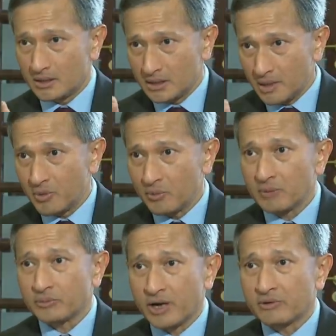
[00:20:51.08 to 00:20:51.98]
Number
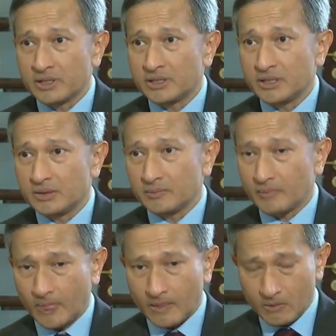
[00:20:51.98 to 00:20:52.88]
one priority
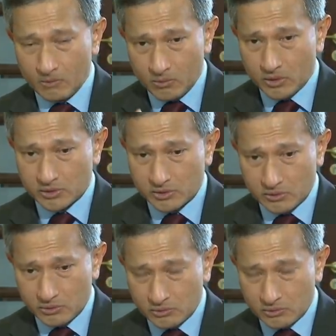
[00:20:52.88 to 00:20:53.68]
was